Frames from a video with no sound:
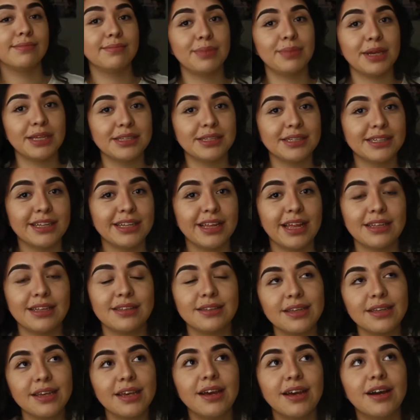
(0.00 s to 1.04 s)
Basically
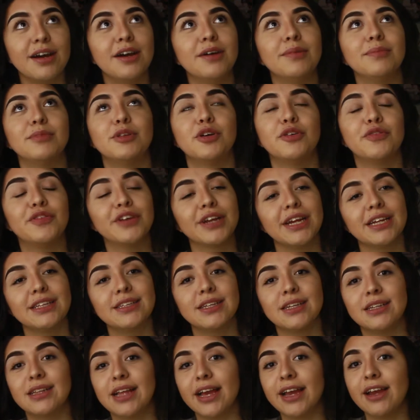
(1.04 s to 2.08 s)
that's it. Um, don't forget
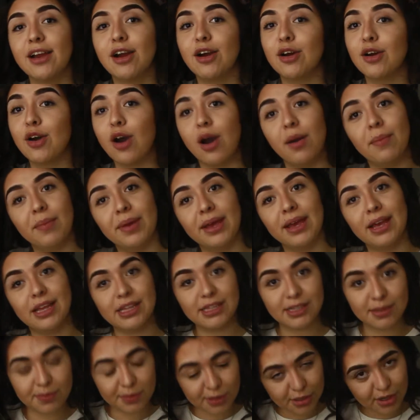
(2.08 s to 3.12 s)
to like, comment,
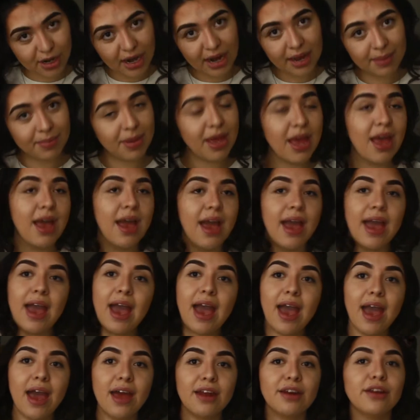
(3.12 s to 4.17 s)
and subscribe
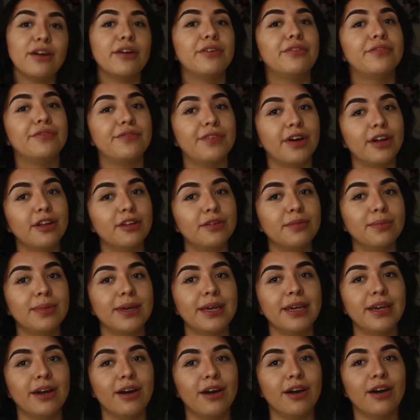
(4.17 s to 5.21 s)
and follow
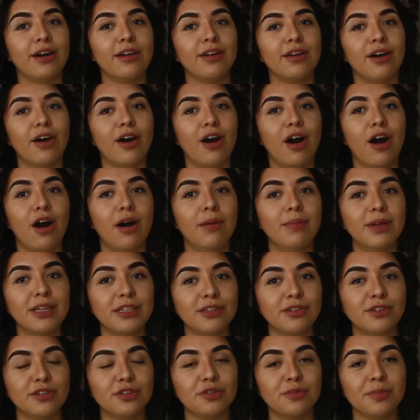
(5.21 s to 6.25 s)
me on all my
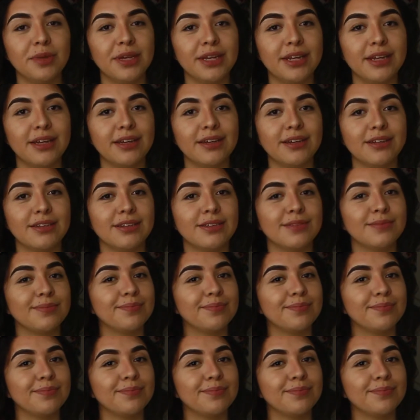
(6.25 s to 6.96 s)
social medias.